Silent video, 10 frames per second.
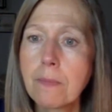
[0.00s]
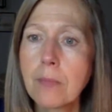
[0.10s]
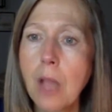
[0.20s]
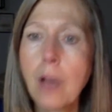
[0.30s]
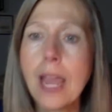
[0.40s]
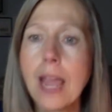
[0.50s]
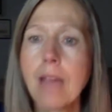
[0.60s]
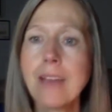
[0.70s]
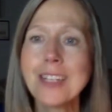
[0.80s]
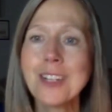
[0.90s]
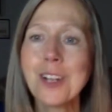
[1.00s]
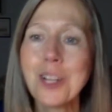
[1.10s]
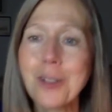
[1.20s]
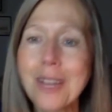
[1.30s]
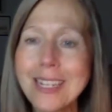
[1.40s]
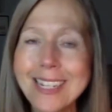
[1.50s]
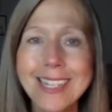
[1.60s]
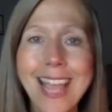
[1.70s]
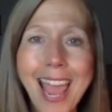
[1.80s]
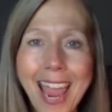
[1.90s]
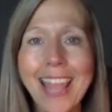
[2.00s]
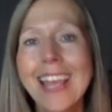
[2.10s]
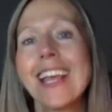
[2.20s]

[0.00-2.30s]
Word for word: Okay, I've answered all your questions. Yay.